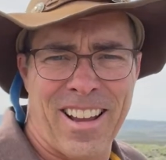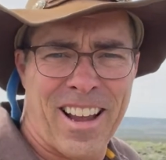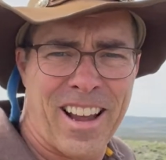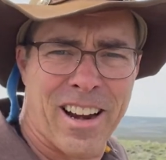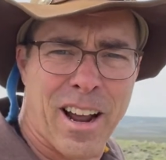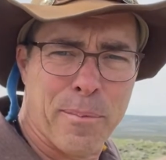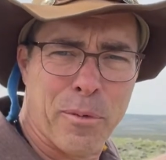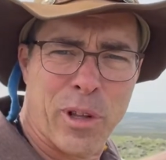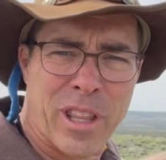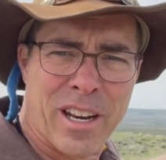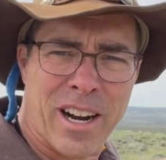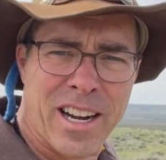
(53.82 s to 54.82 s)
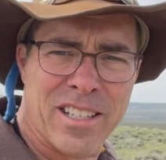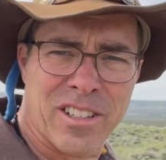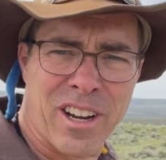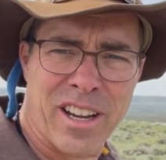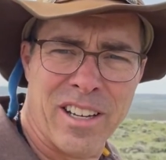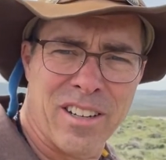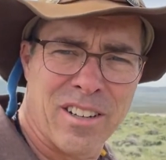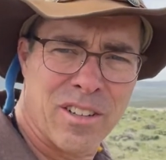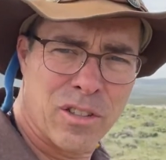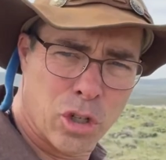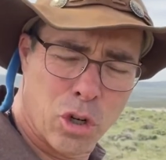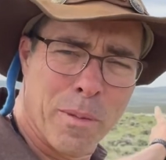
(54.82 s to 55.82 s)
And I'm within eyesight,
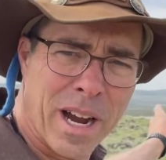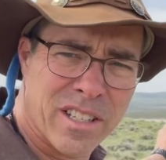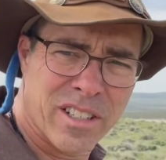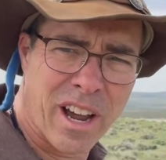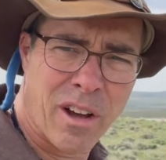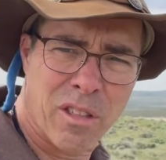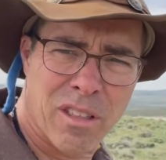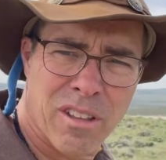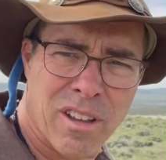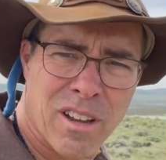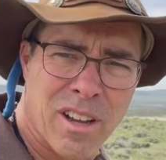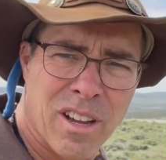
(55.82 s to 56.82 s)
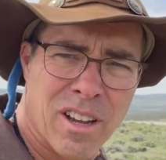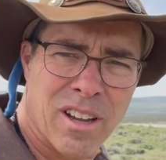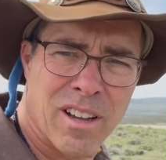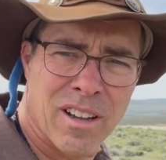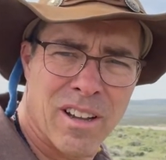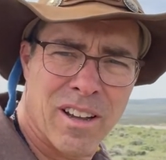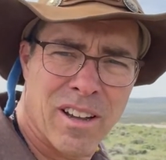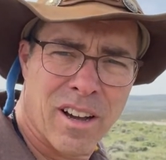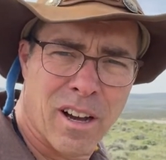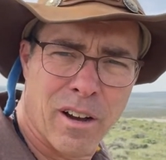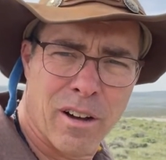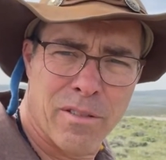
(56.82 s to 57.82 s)
to my south,
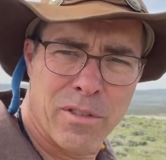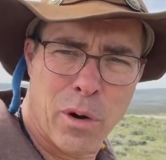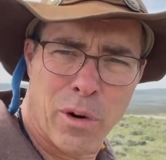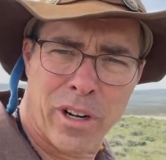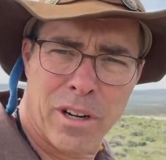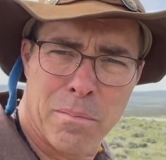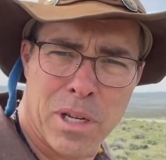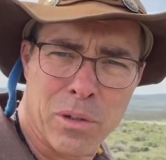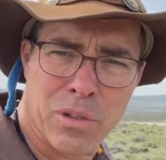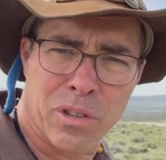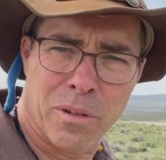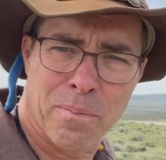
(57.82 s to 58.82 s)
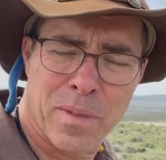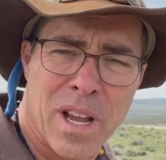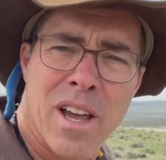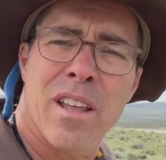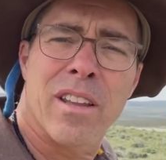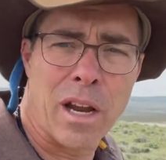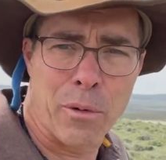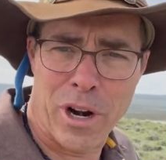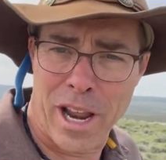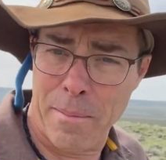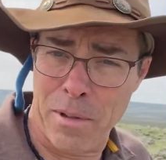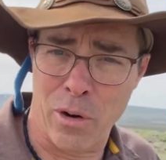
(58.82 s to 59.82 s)
of the Oregon Buttes. They were
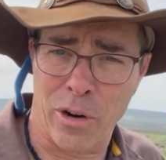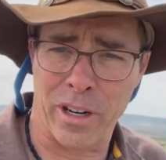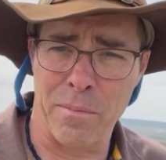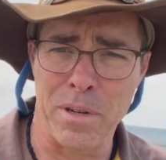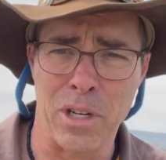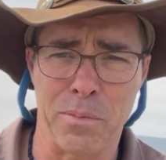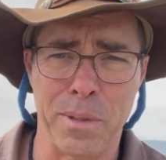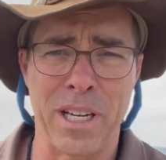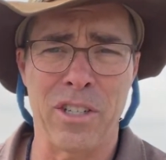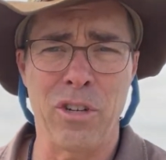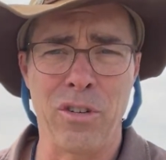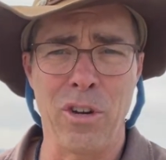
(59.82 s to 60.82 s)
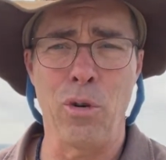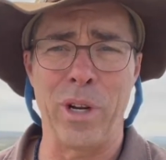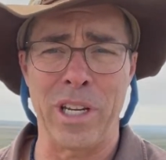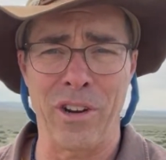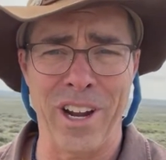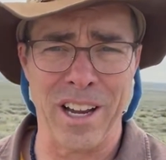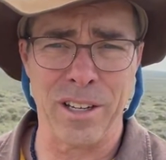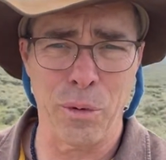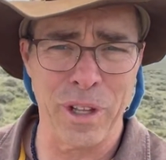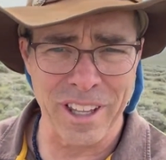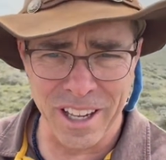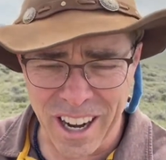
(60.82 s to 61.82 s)
named the Oregon Buttes because you knew when you got to
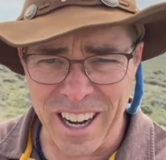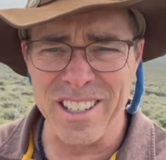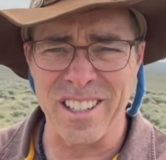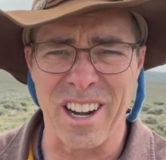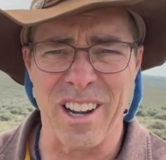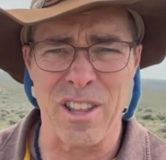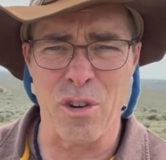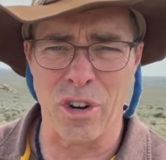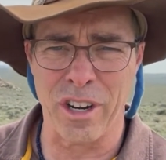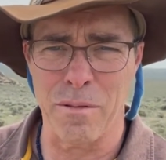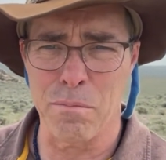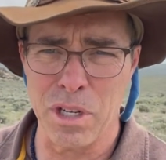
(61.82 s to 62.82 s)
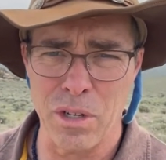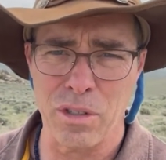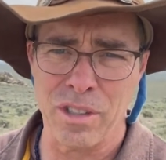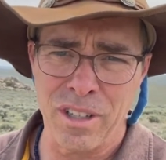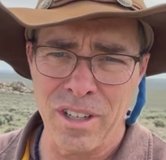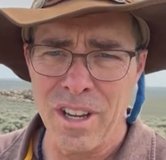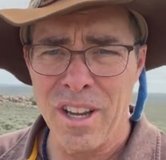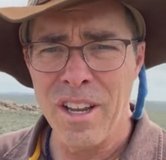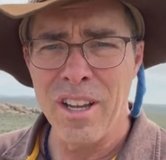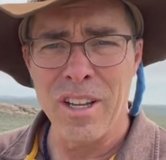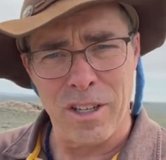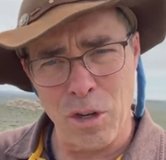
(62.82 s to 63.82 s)
within eyesight of the Oregon Buttes,
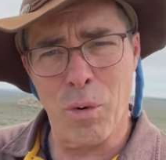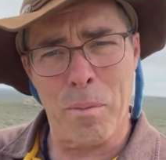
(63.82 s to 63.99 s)
you were